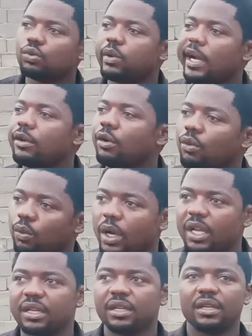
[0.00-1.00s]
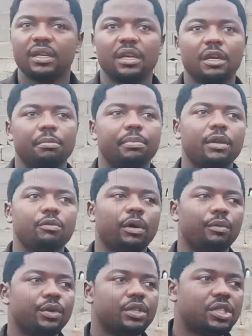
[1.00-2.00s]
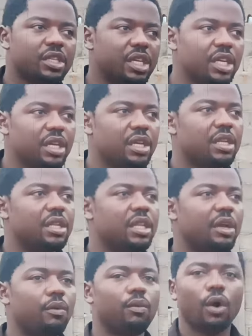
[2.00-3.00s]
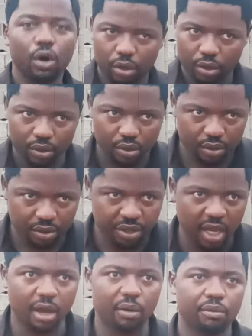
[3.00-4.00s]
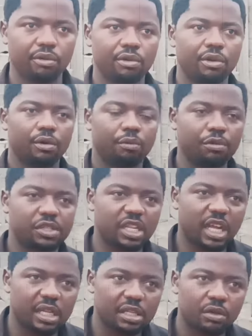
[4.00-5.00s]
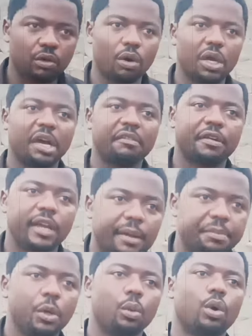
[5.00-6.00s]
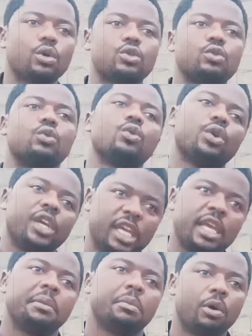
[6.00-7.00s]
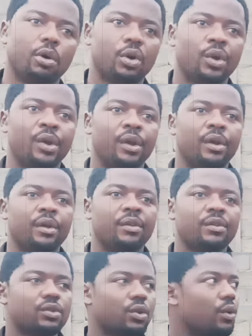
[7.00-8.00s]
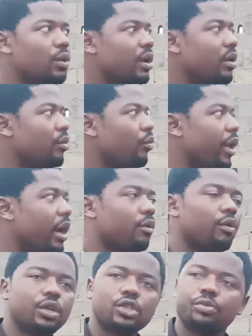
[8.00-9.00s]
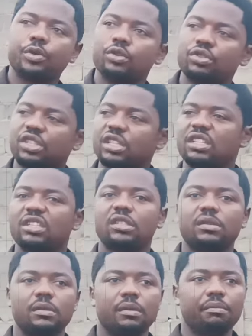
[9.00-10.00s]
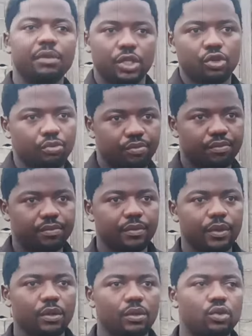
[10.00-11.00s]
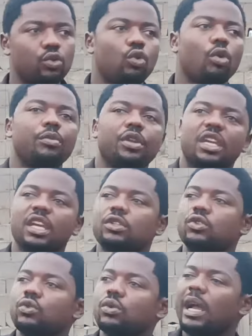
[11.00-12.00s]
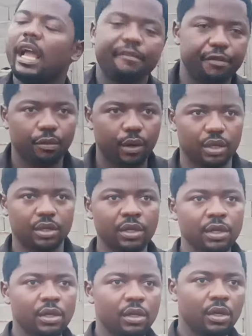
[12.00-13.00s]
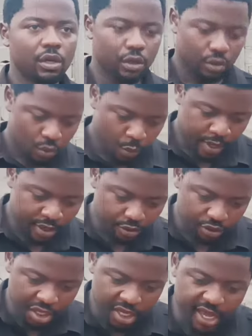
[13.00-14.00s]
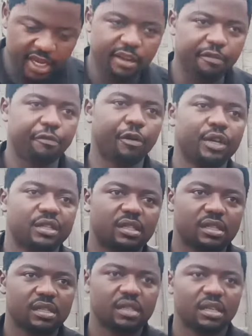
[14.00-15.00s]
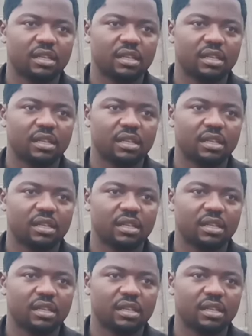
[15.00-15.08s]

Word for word: you one on one. But when we see the work now, we see that God have helped the work to grow again more. Amen. So we are going to be using this medium to communicate to everyone. Amen. When you hear the voice,